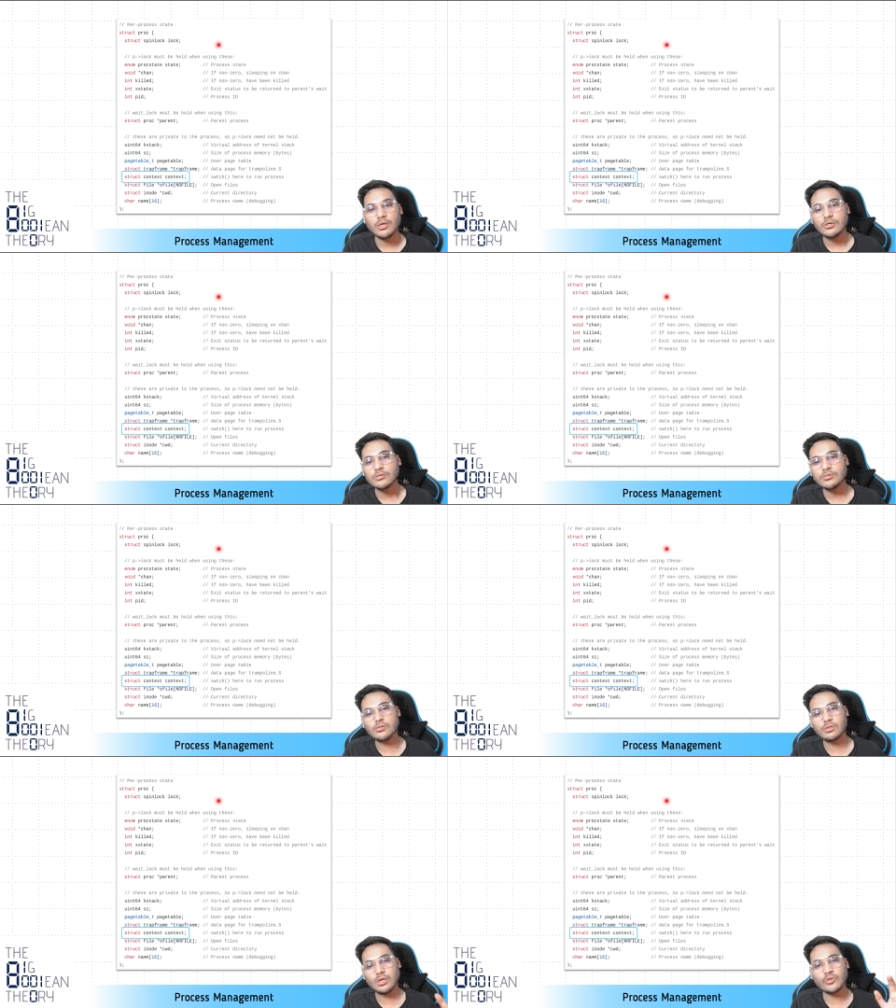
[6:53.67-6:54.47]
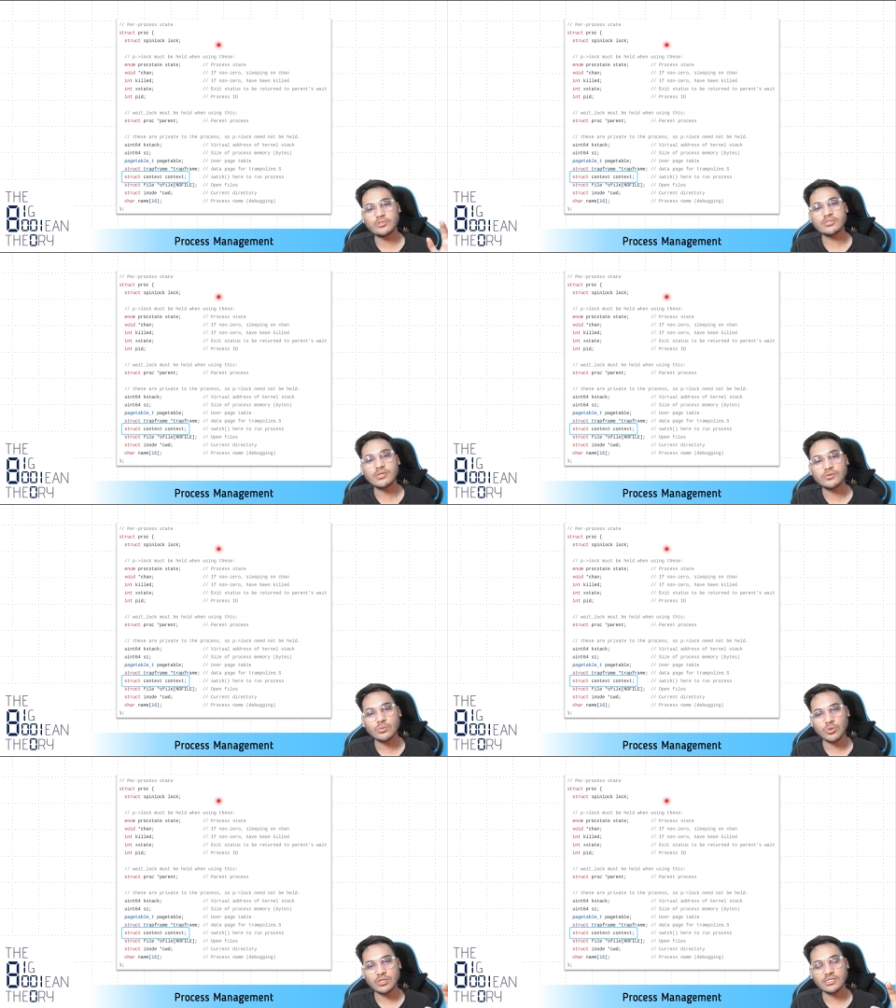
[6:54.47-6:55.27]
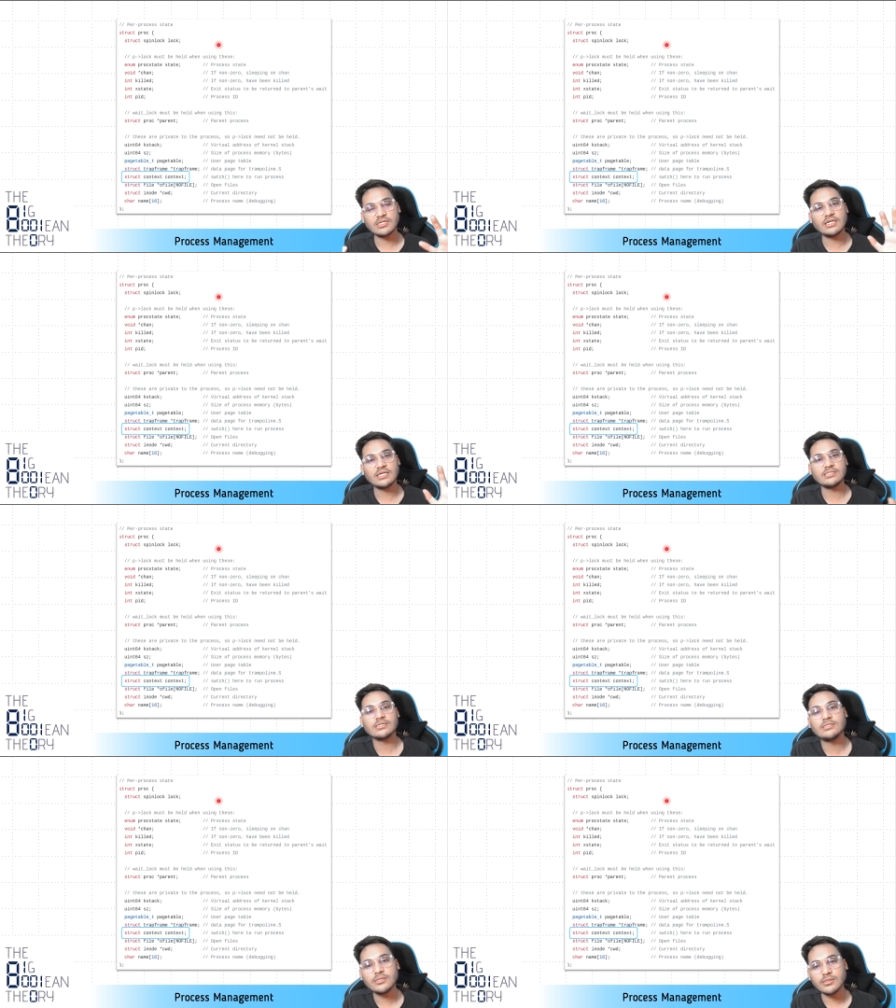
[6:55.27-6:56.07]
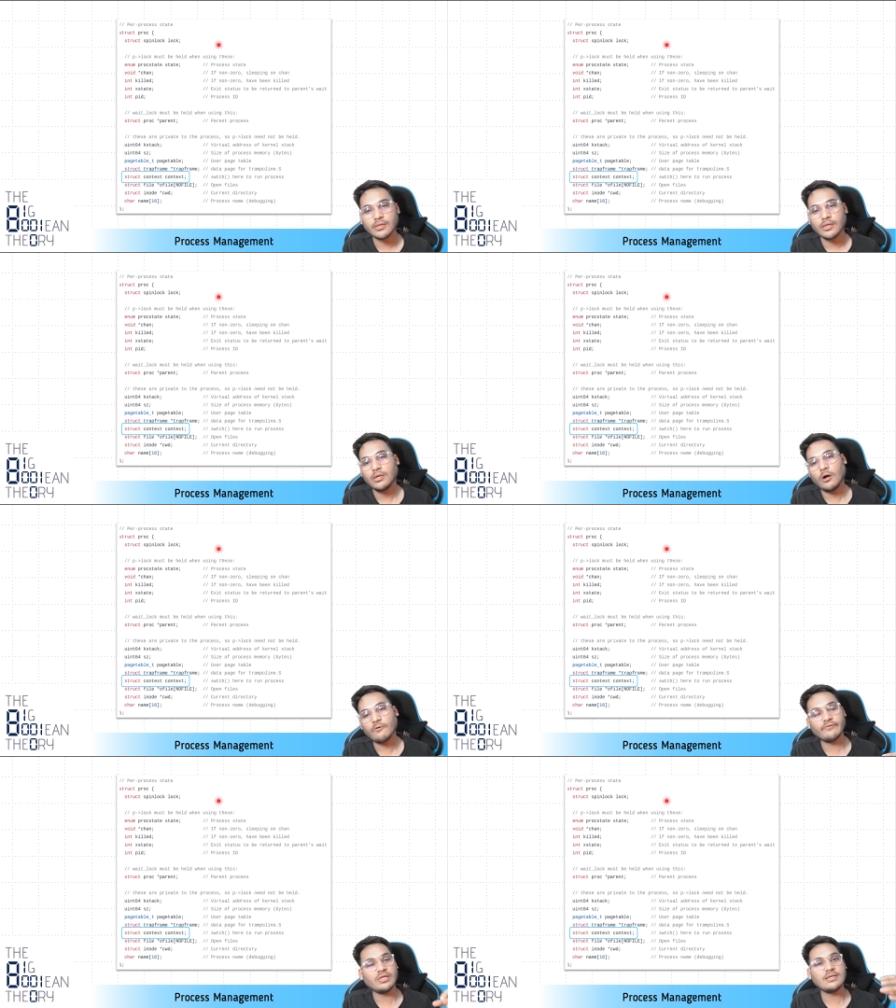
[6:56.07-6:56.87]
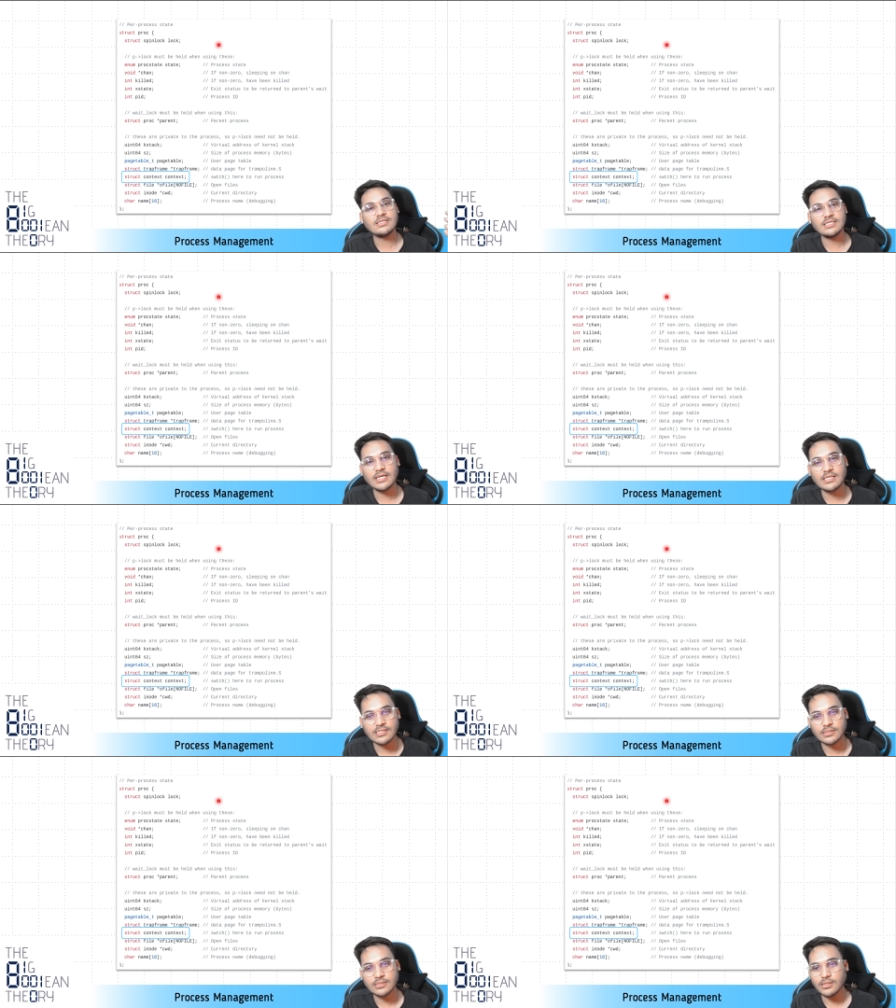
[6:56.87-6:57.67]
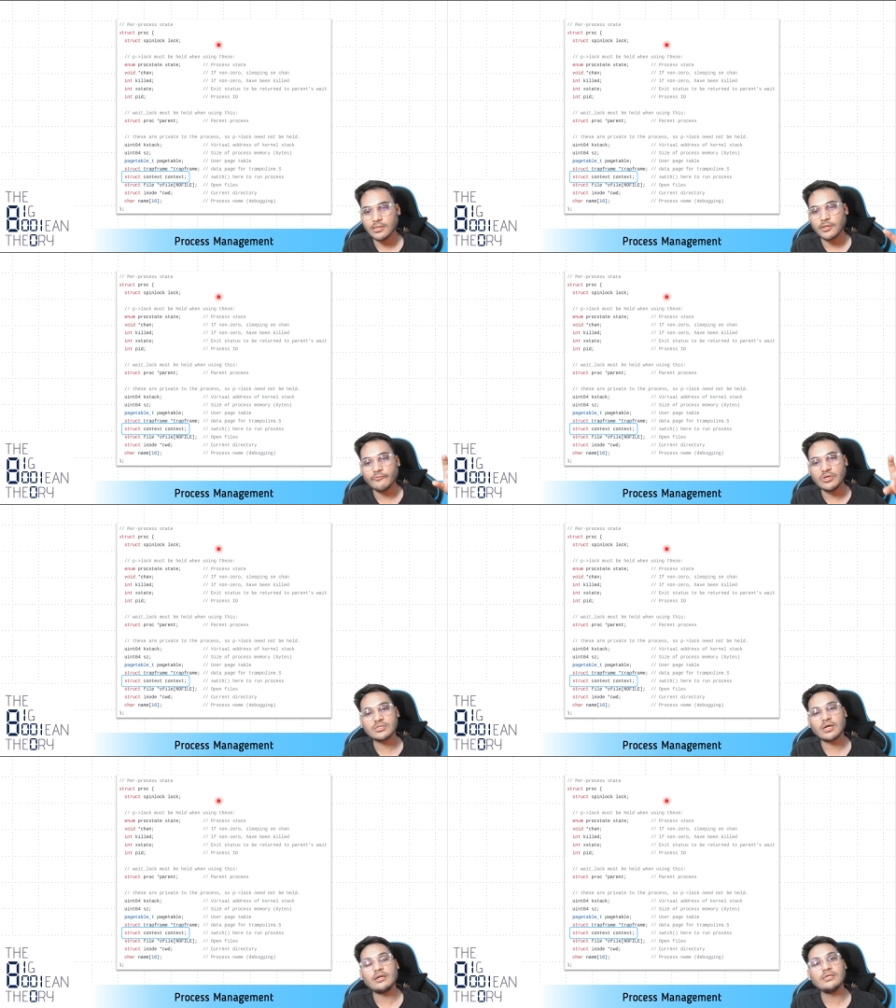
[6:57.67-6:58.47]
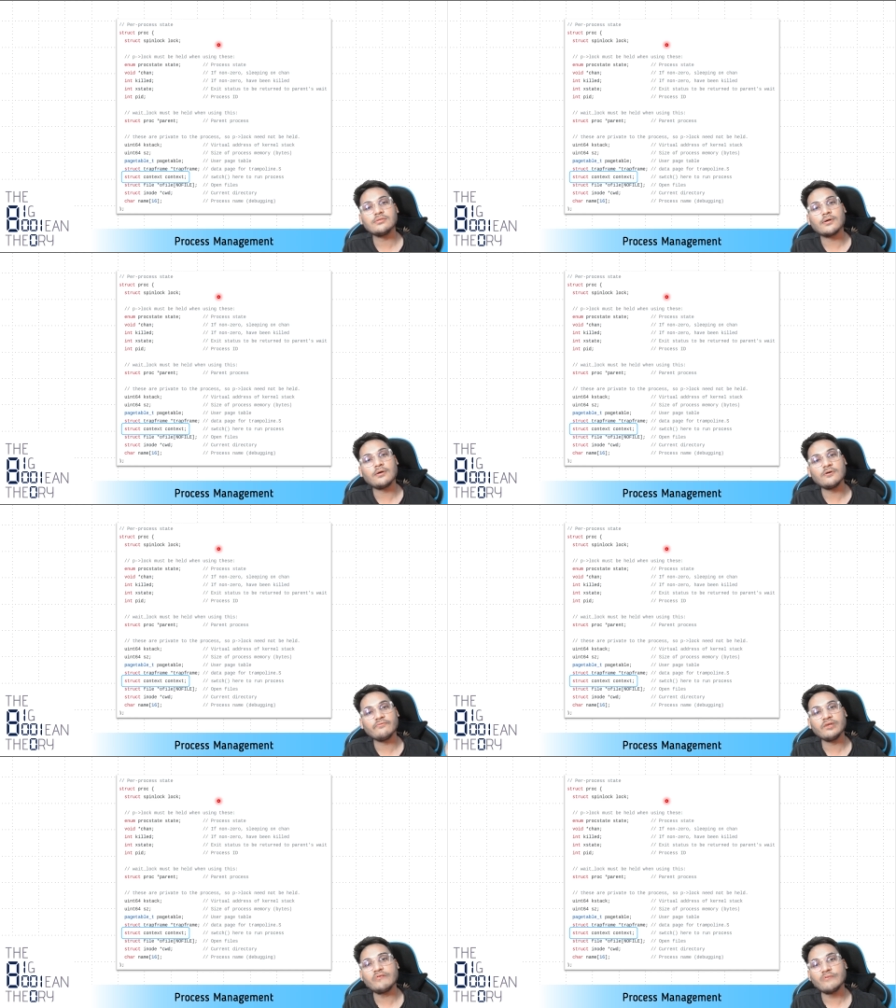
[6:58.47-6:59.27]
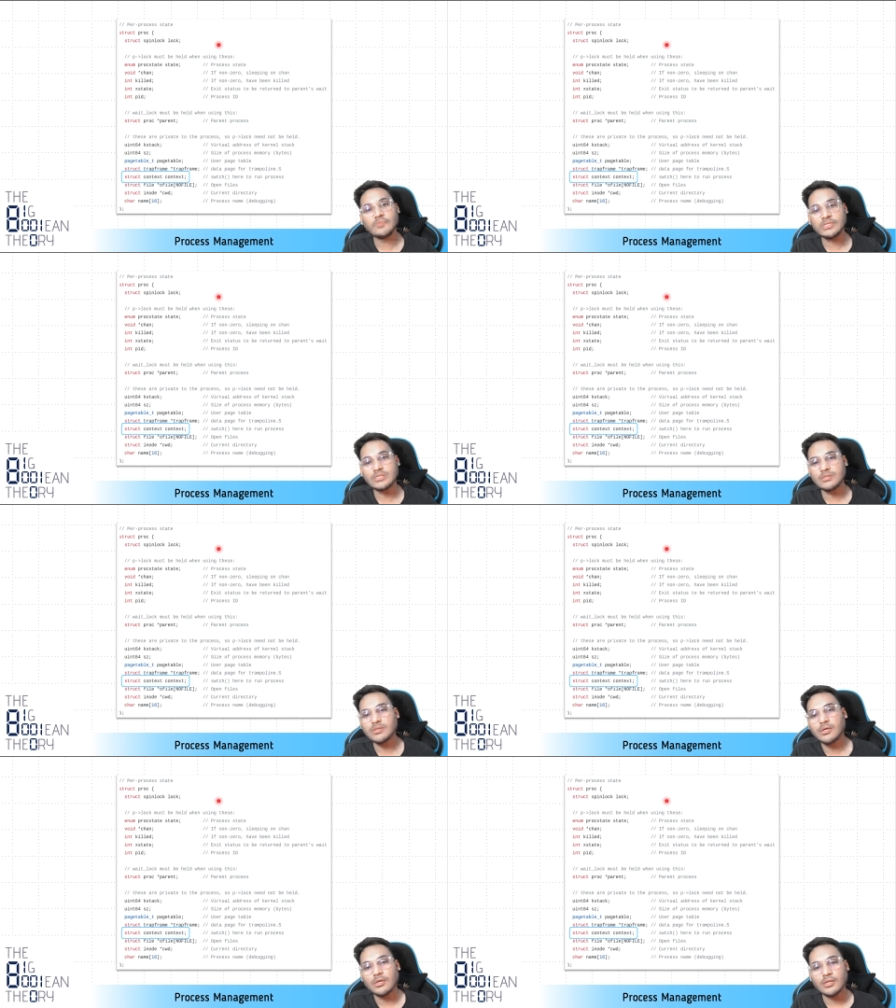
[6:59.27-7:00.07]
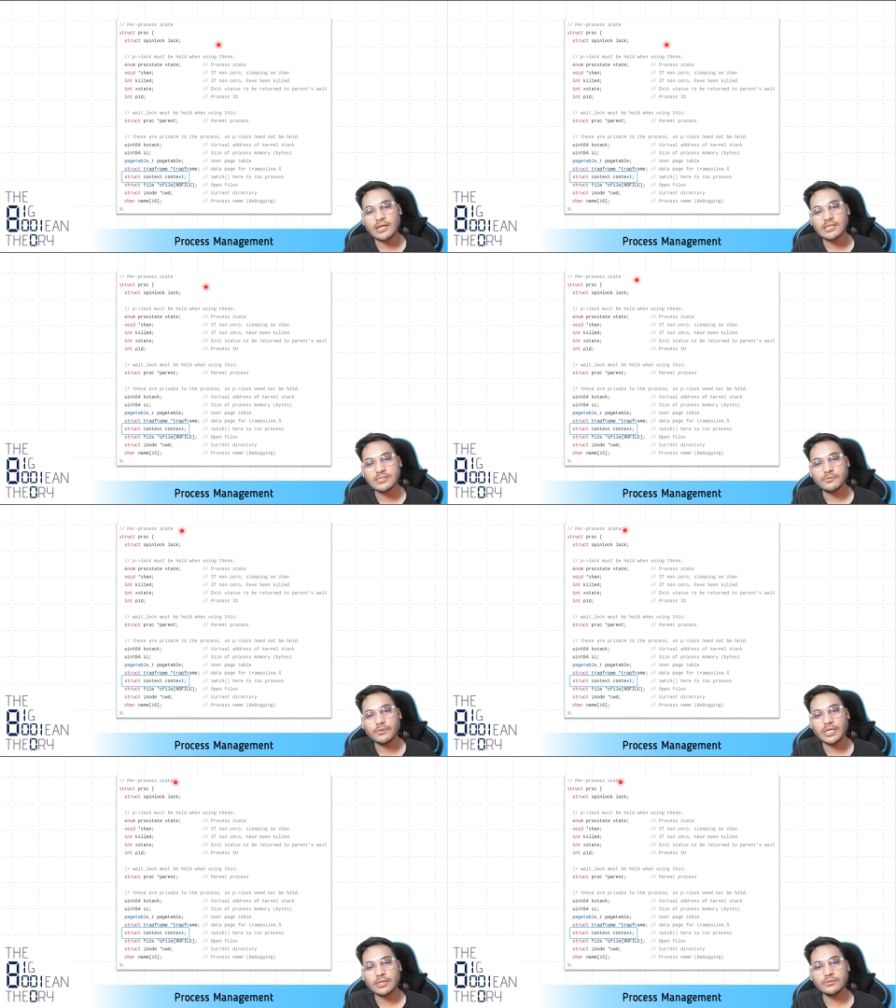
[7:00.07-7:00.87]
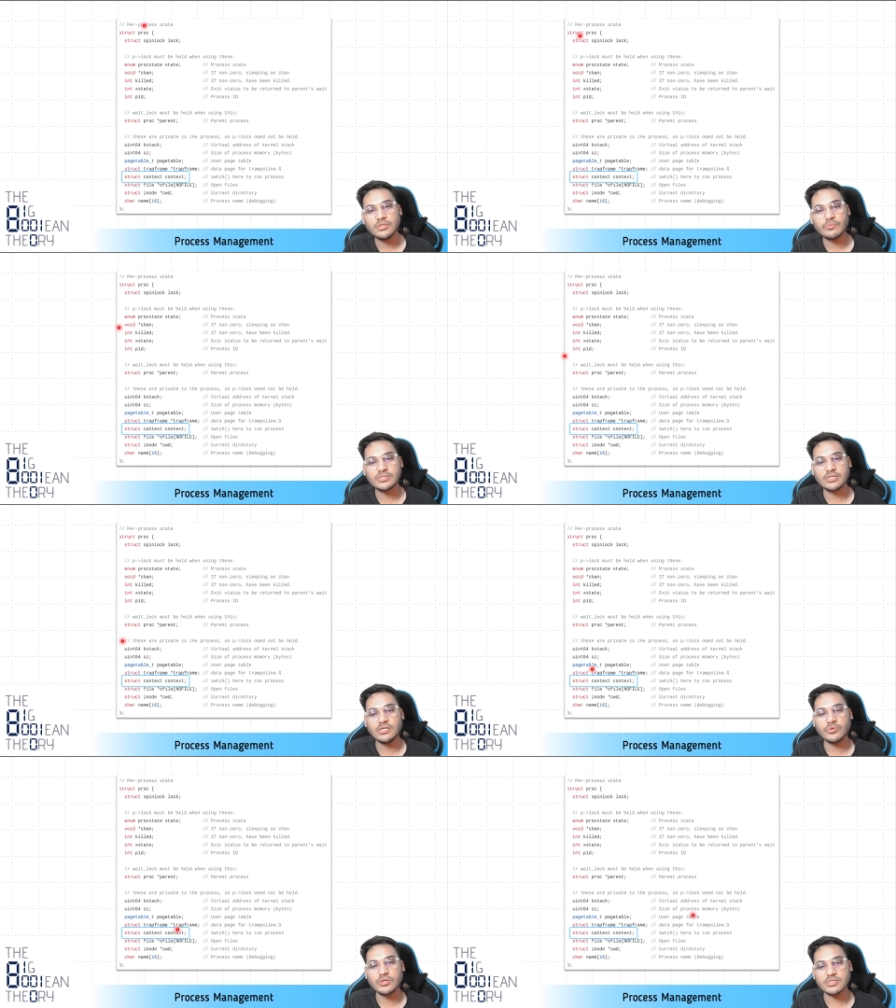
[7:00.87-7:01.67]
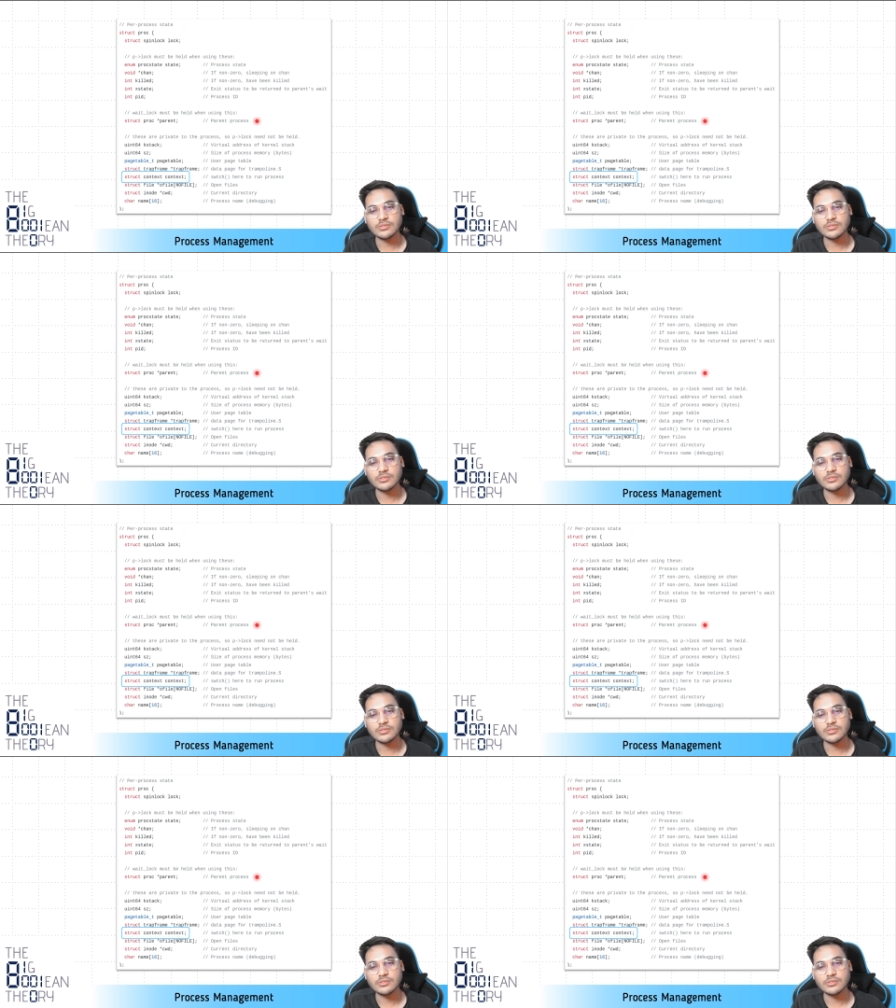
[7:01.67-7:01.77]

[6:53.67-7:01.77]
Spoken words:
So a process control block is a data structure, often a C-style structure, which contains all of the information that is required to represent a process.